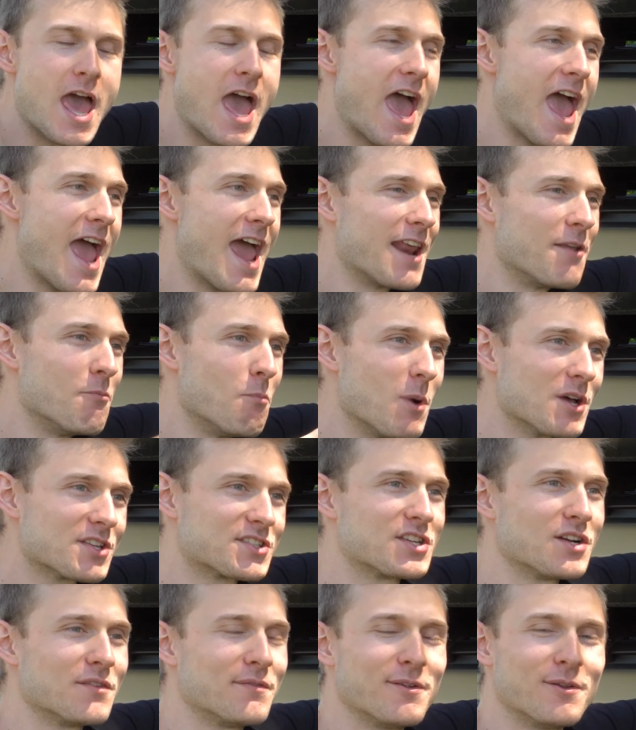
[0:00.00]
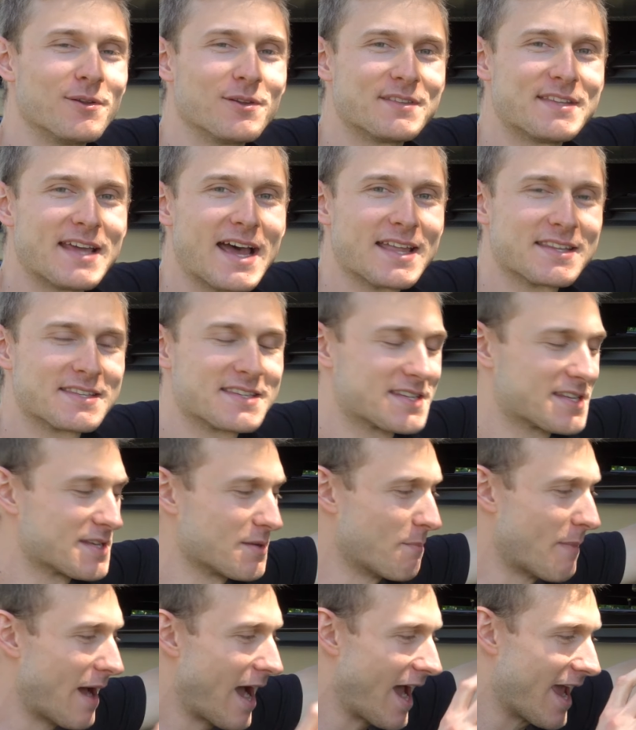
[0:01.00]
and most of all that
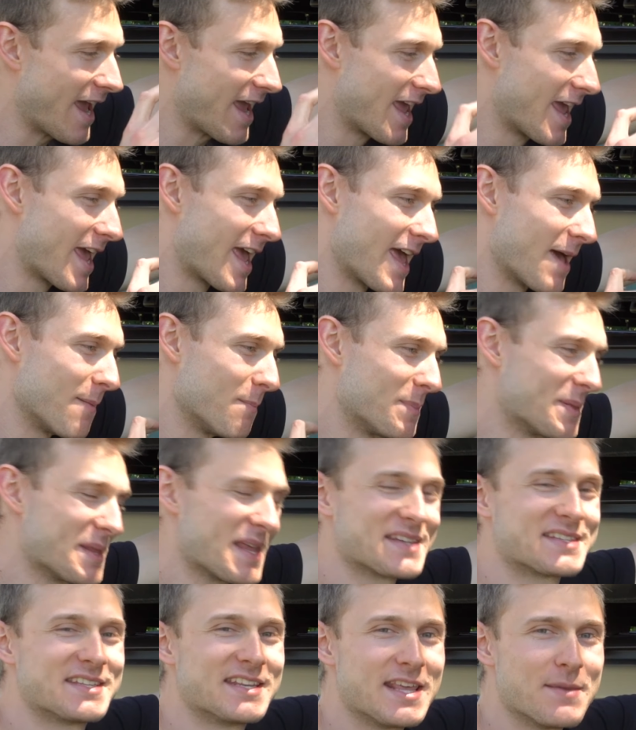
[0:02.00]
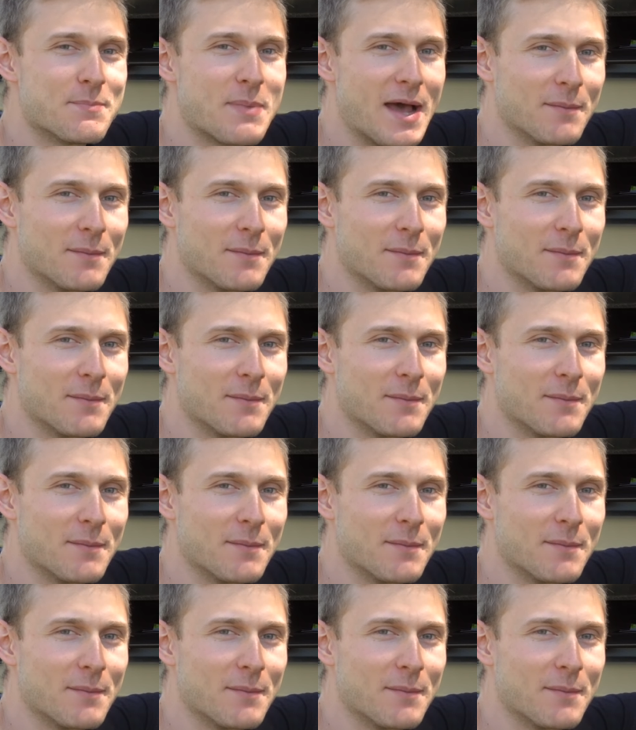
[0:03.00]
my plasti-dip